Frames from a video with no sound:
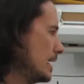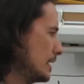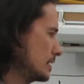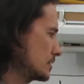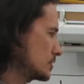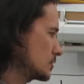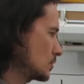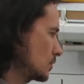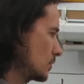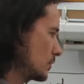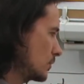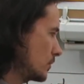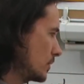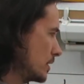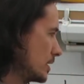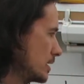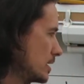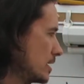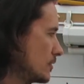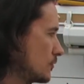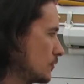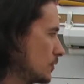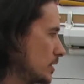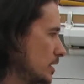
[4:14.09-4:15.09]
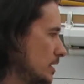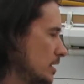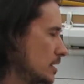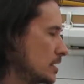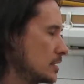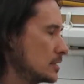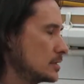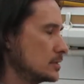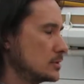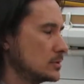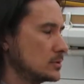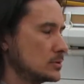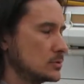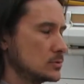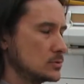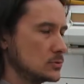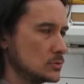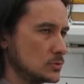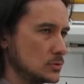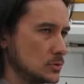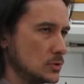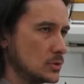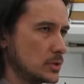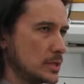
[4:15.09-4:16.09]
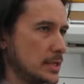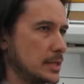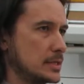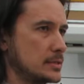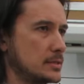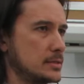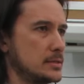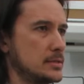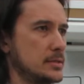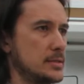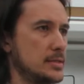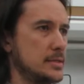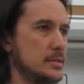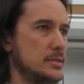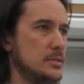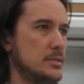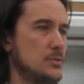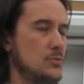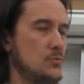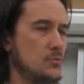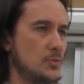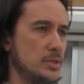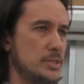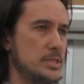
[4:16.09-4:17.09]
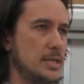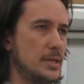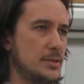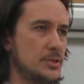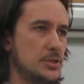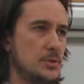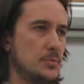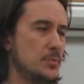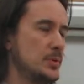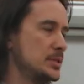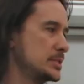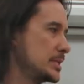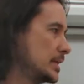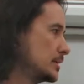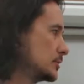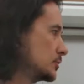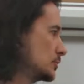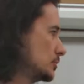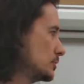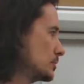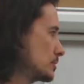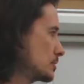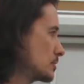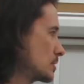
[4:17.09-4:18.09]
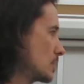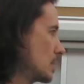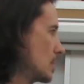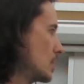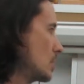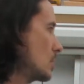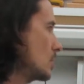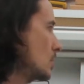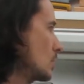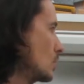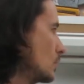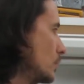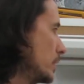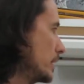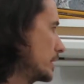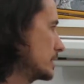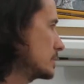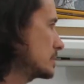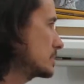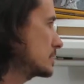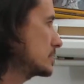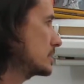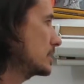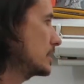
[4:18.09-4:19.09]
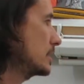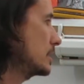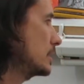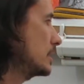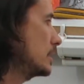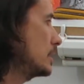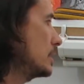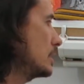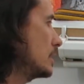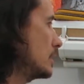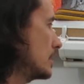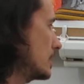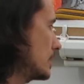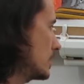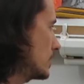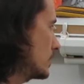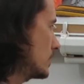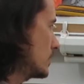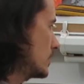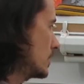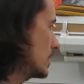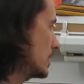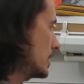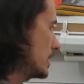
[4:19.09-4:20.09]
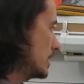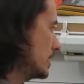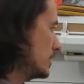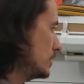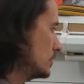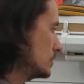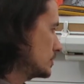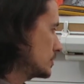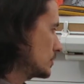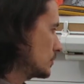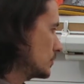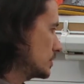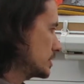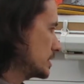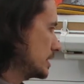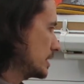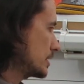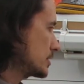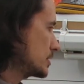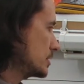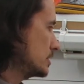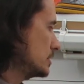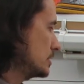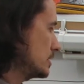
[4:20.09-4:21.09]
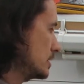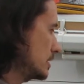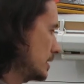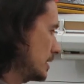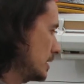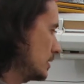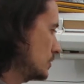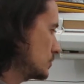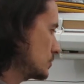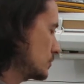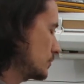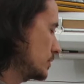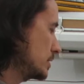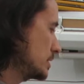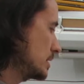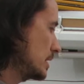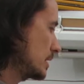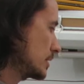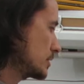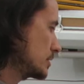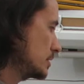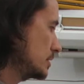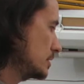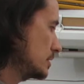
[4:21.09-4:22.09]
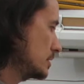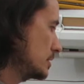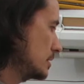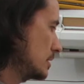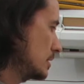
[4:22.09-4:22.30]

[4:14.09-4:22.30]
so if we look at these reduction potentials, we can see, right, here's a reduction, here's a reduction,